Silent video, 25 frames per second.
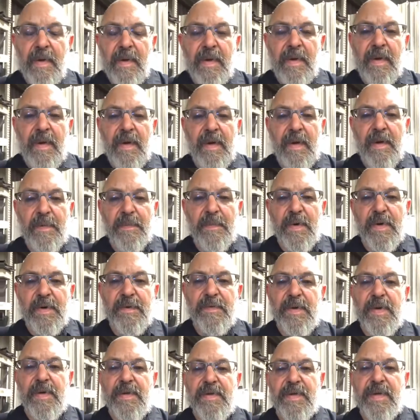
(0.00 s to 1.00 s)
We've
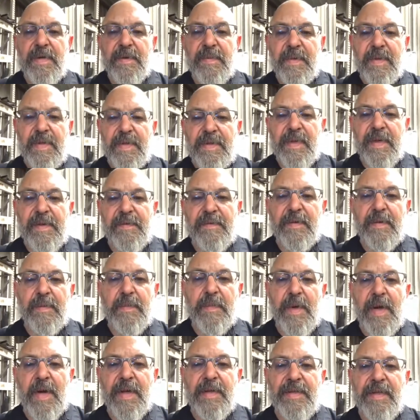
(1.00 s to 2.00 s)
used him in several
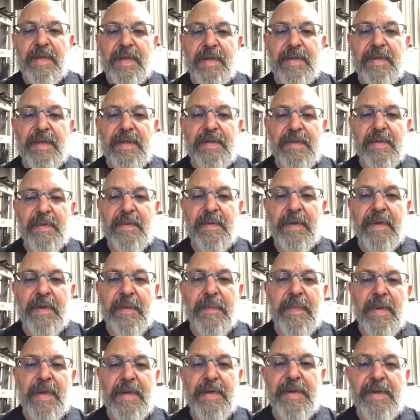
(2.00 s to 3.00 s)
projects. It's a really
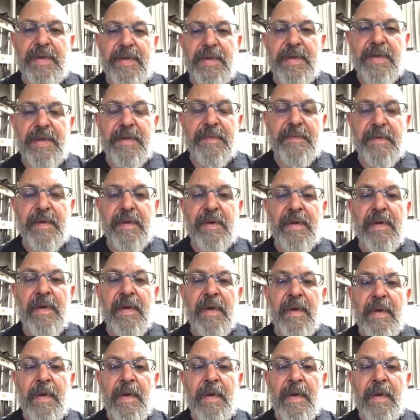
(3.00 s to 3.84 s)
bitchin' shifter.